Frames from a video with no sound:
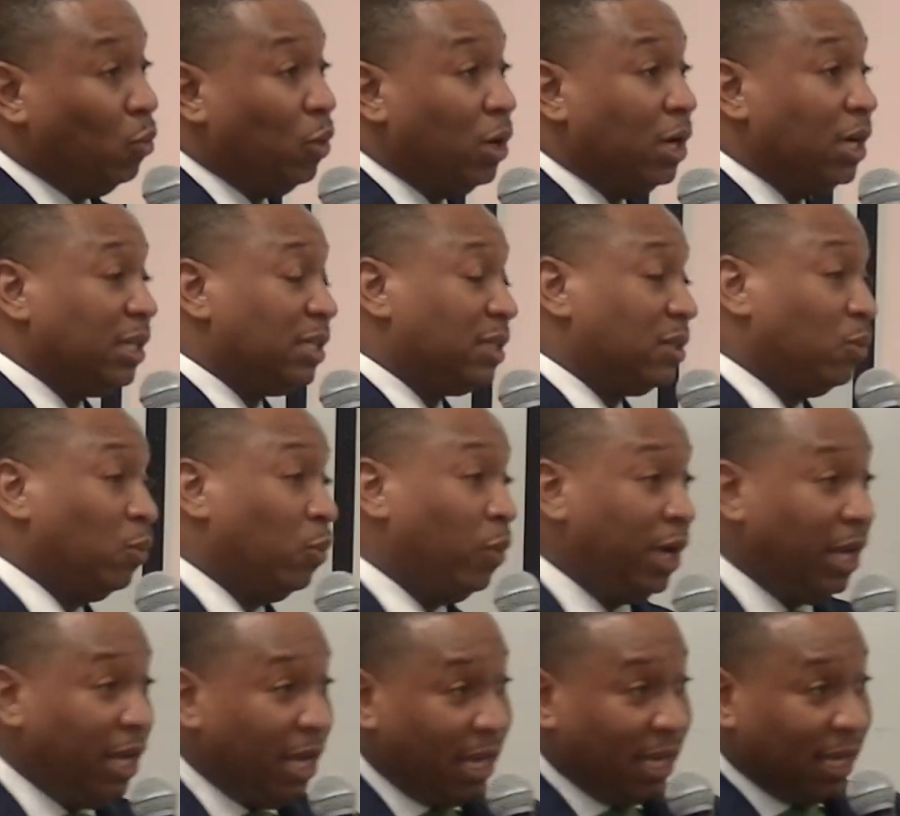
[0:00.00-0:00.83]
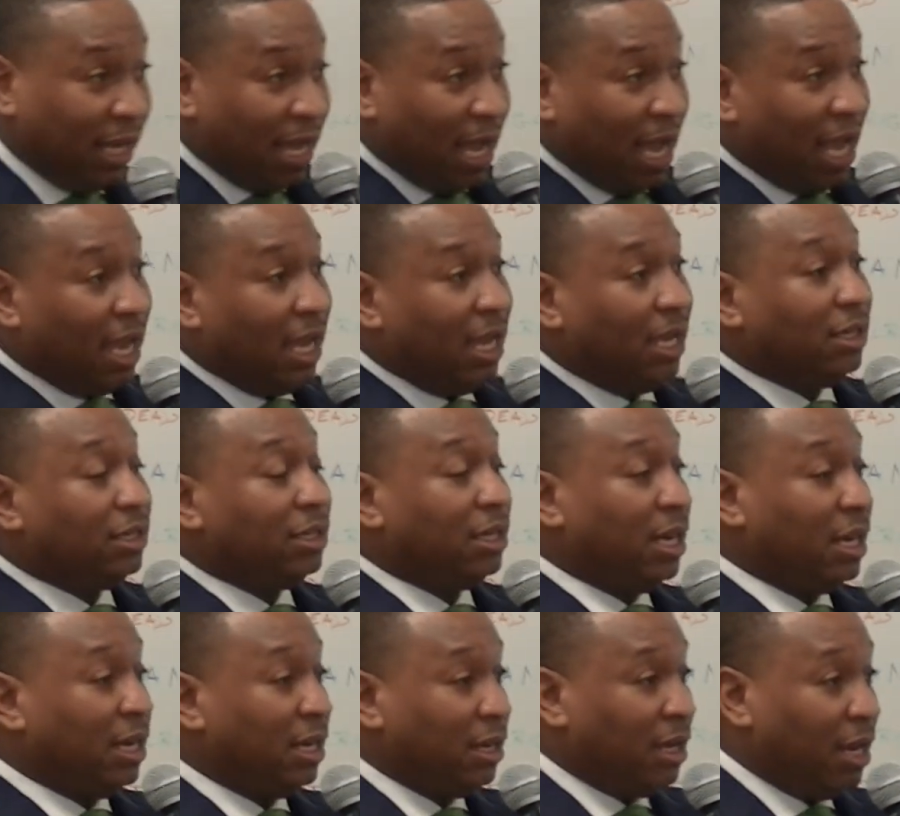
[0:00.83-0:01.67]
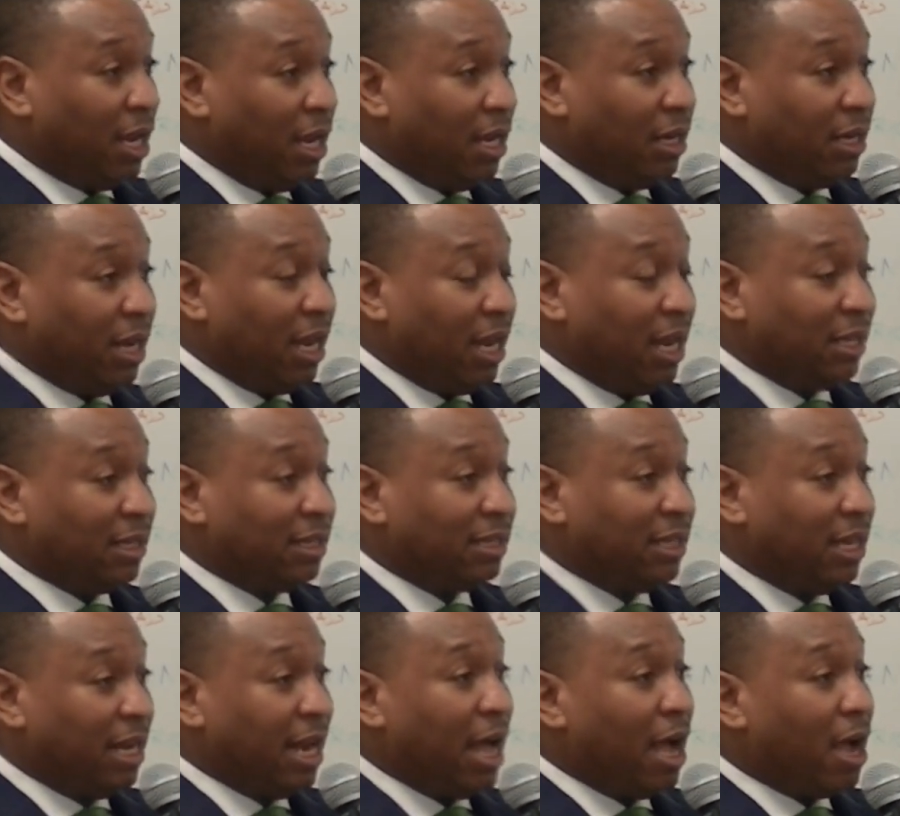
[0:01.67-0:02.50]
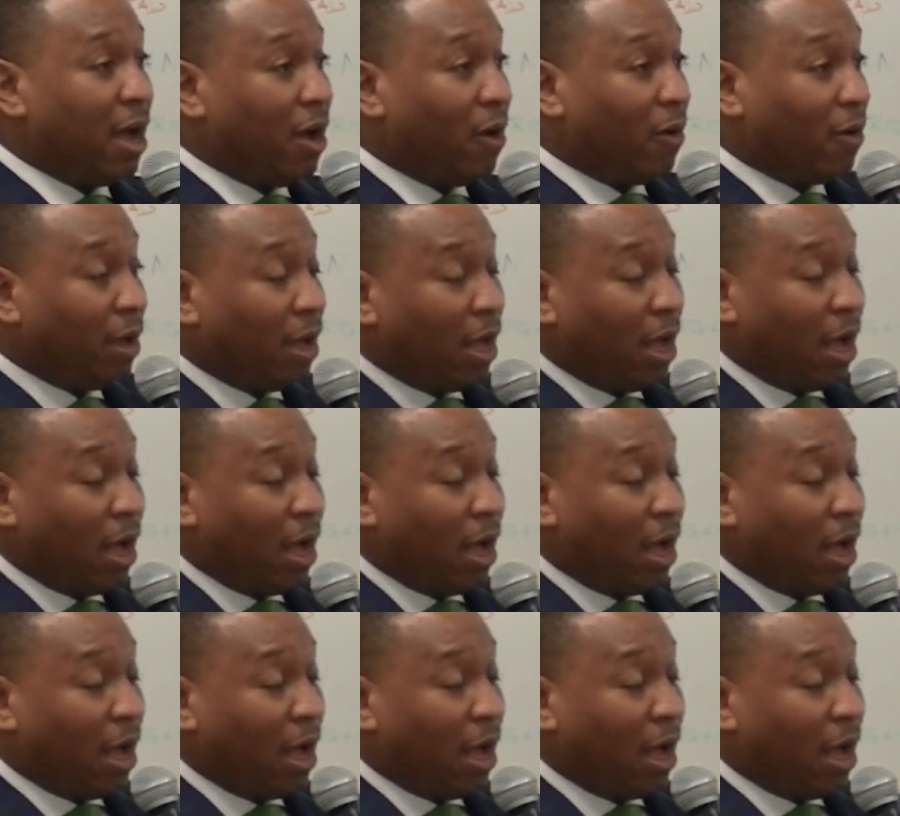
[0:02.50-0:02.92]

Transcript: once we engaged and, and, and out